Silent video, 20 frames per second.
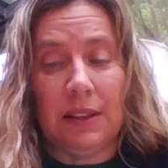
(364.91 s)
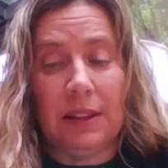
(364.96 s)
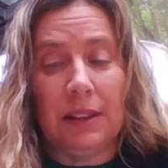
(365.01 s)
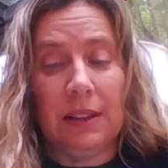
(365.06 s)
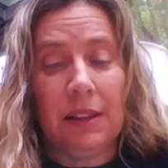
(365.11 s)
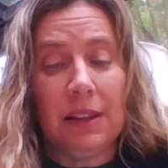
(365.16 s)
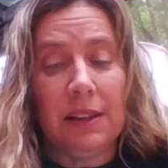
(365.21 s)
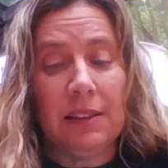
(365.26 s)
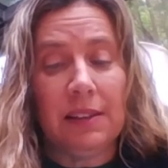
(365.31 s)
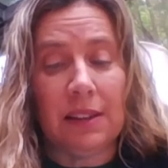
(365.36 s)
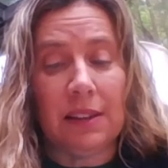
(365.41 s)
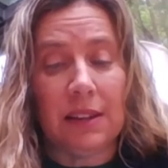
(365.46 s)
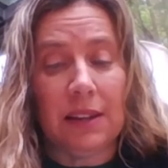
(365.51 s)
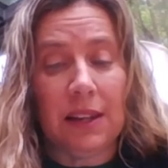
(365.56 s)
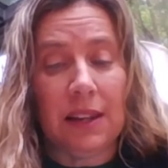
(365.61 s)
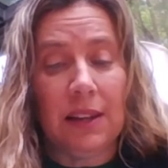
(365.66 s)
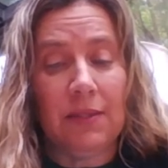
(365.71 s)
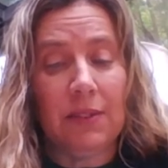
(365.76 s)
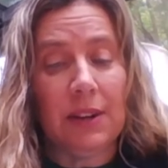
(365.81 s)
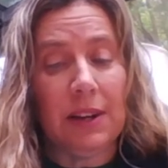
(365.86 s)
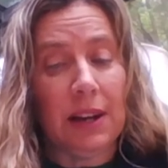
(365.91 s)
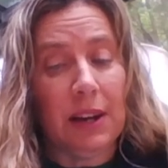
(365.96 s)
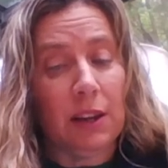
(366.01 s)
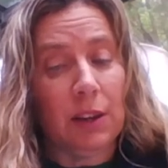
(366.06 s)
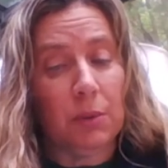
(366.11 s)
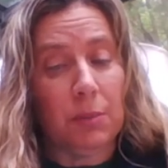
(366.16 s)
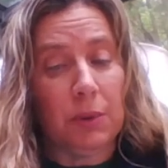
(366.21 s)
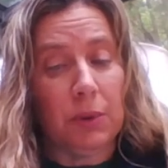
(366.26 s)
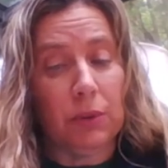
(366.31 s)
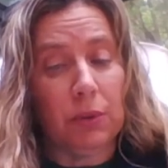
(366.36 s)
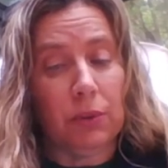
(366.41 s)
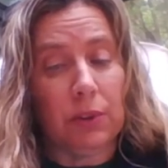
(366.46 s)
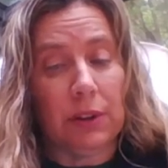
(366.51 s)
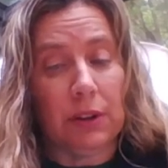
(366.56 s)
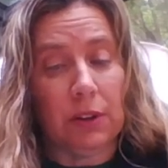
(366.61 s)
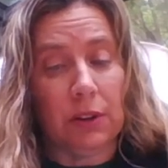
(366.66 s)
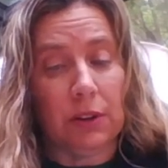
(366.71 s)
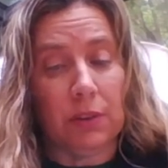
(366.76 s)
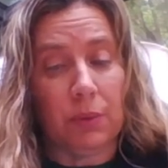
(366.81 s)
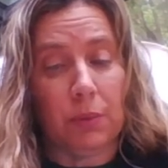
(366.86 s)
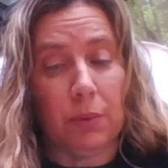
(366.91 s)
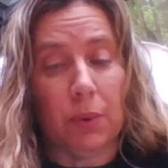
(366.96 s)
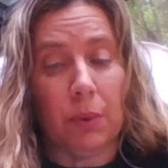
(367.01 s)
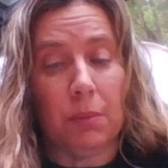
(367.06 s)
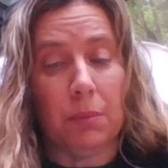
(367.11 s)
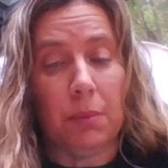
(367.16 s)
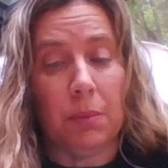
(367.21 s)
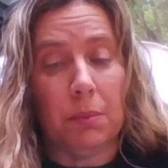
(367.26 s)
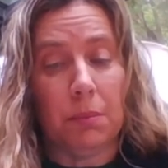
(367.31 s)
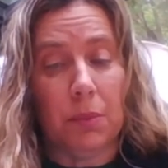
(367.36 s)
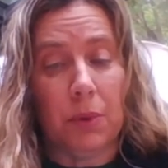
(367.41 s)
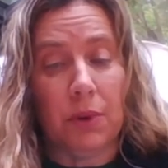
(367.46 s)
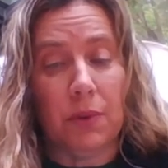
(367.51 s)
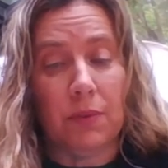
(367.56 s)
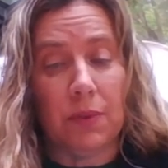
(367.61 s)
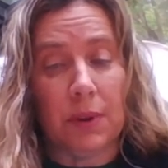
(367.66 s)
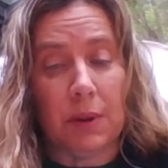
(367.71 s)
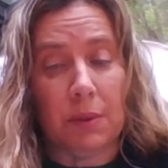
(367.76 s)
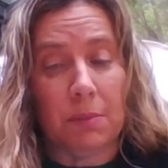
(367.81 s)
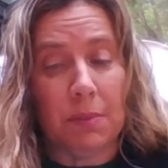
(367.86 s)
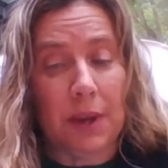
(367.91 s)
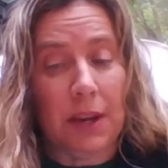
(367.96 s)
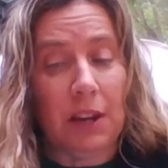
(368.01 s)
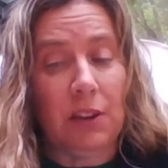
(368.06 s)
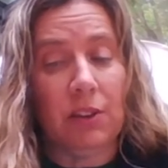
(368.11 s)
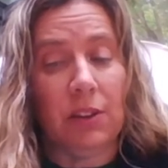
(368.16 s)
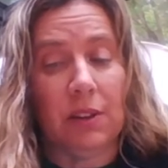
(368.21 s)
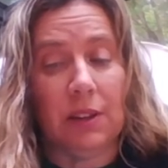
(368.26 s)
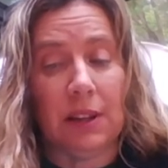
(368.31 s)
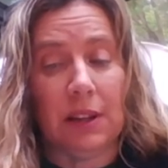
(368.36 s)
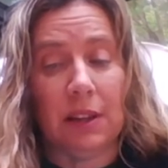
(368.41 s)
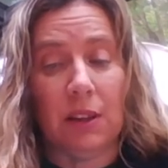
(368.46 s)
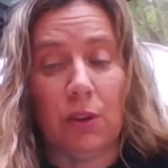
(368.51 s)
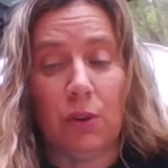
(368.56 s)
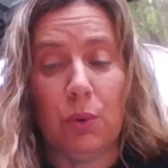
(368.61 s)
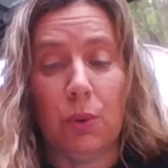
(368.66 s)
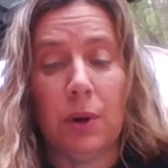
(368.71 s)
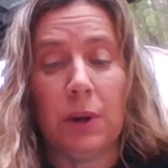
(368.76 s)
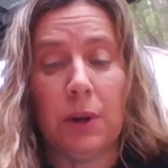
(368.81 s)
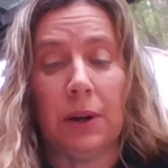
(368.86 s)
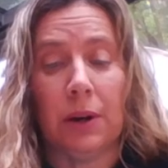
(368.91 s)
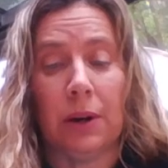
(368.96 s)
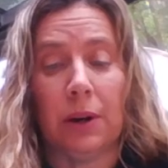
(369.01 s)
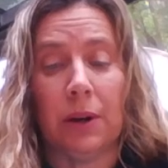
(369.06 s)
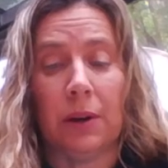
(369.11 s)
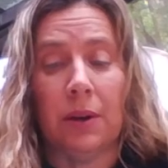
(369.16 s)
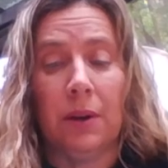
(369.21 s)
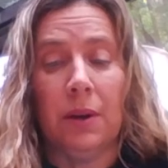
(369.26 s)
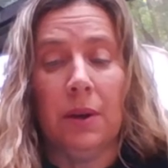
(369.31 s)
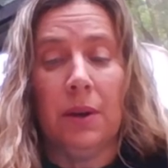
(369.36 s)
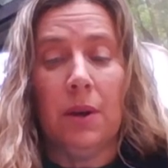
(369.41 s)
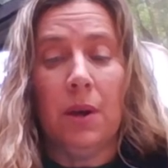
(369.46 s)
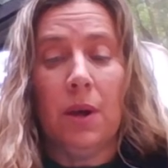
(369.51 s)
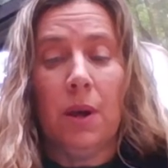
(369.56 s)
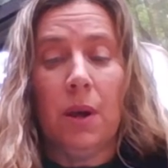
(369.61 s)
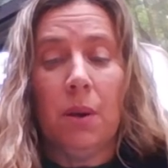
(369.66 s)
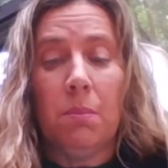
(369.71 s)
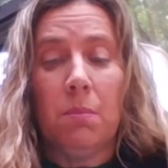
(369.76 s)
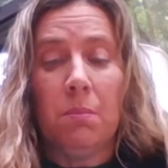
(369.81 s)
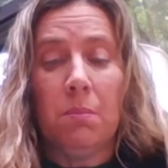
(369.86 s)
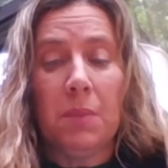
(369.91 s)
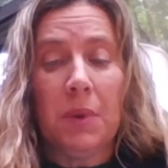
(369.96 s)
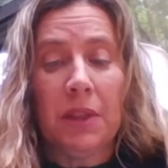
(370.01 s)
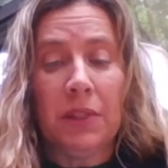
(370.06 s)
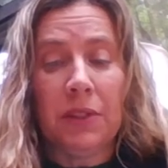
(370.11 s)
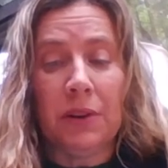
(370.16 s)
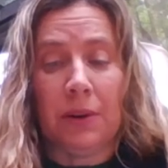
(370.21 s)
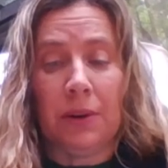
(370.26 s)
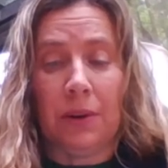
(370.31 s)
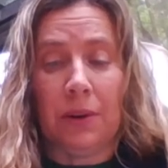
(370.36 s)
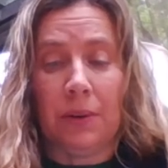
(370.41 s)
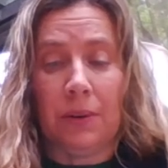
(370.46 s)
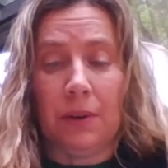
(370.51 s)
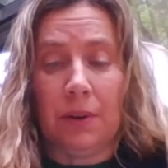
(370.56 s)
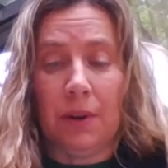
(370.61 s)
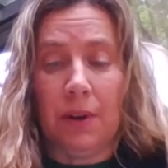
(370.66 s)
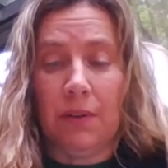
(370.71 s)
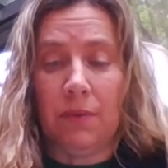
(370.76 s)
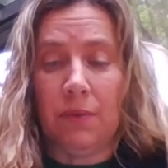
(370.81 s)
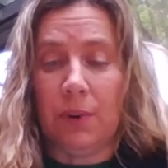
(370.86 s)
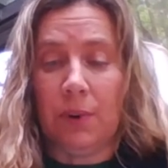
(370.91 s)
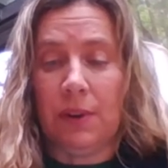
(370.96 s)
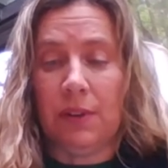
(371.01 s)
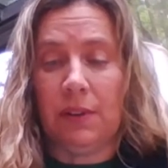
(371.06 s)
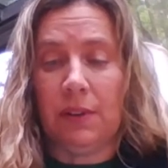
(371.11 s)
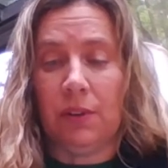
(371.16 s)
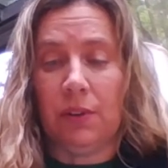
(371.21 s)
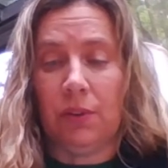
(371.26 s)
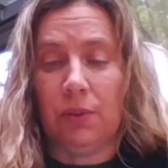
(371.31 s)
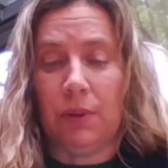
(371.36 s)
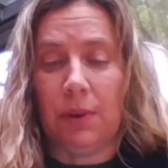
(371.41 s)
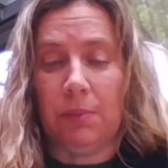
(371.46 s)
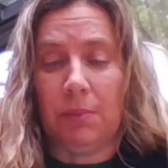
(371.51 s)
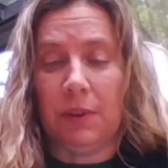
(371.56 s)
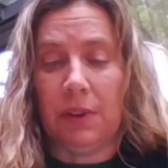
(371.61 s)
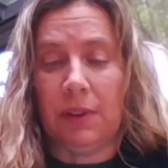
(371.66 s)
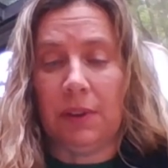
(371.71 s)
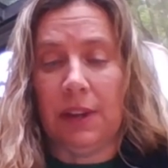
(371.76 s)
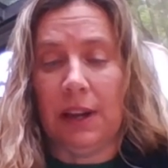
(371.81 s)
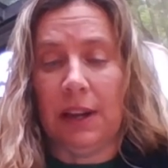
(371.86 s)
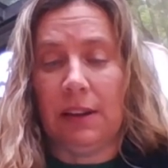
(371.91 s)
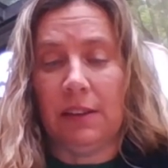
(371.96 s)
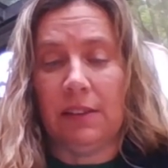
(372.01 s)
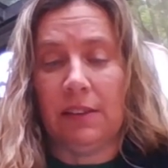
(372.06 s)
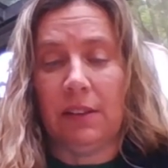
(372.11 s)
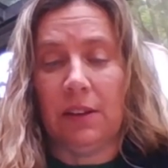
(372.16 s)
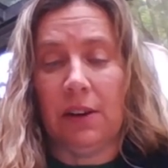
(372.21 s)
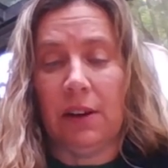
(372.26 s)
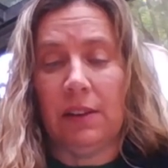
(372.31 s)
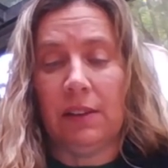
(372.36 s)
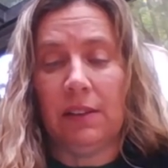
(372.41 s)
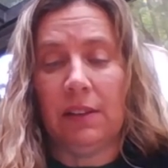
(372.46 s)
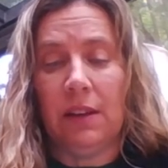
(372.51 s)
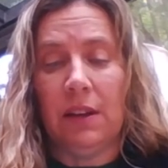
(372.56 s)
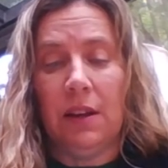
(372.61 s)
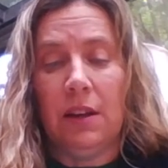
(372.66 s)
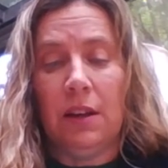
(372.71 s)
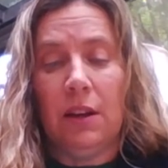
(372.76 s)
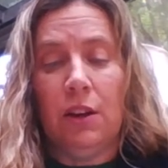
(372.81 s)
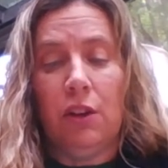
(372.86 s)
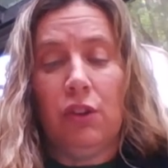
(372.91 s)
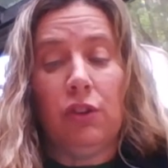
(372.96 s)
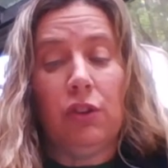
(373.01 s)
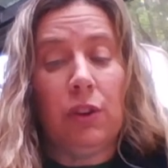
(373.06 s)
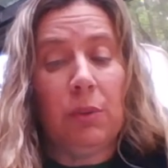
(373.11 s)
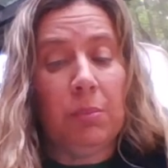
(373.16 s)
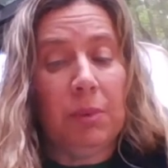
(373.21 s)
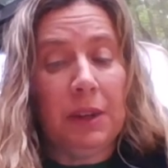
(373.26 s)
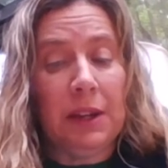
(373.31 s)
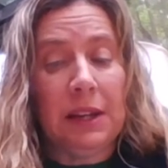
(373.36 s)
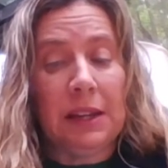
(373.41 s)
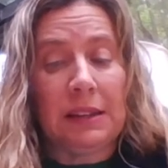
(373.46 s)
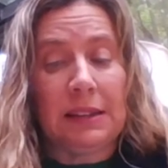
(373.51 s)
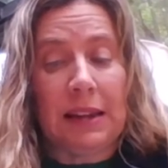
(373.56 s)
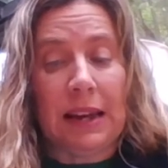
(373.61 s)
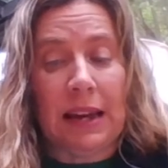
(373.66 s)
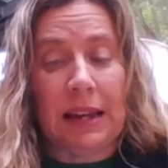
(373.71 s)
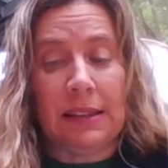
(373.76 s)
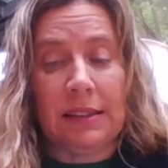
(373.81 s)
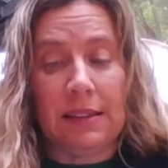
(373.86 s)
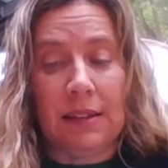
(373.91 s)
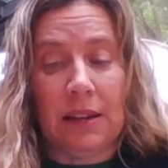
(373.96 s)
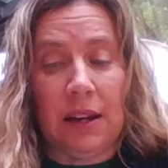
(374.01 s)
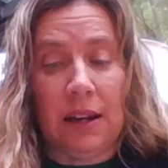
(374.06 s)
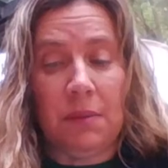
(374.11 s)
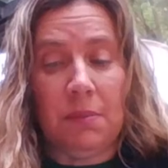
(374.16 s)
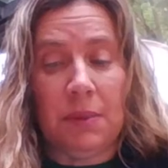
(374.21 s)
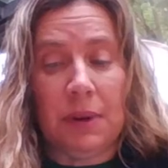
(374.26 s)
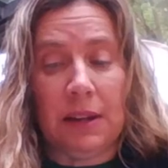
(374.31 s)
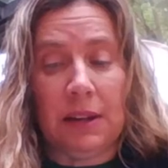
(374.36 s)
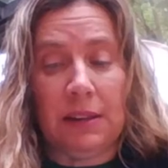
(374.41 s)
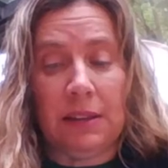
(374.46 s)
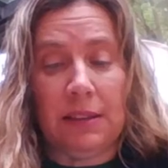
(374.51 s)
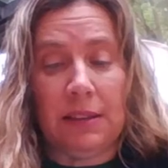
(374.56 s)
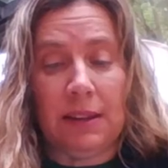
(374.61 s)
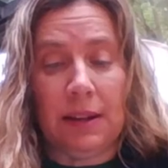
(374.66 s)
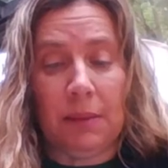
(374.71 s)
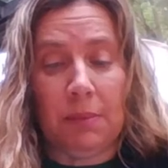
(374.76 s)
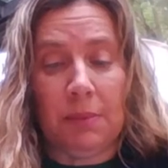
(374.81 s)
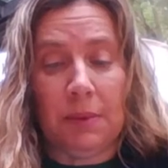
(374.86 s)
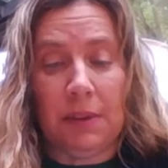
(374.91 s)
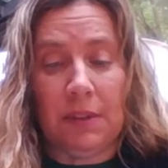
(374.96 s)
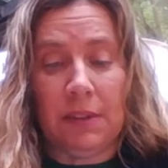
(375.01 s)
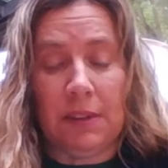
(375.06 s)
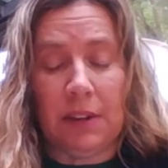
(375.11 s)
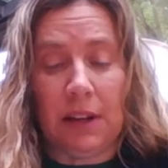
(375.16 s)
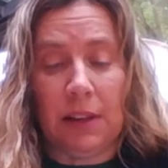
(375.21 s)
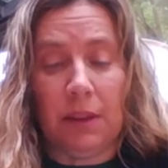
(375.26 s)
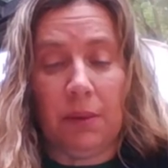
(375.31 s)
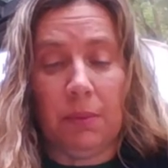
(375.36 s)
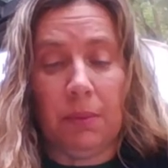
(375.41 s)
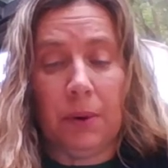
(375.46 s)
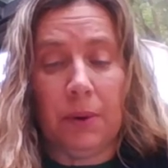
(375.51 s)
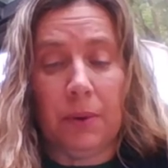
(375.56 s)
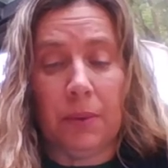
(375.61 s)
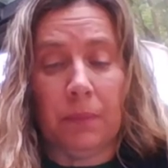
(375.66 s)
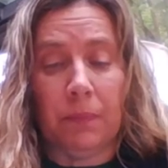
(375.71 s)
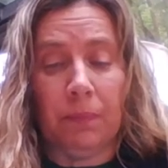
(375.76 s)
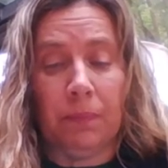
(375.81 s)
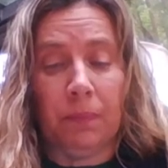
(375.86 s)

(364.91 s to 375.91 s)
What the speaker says: Listen, even now the muleteers will move impatiently in the courtyard. Mother, a voice interrupted Gladys' thoughts. She blinked as Ninepence stepped inside the room.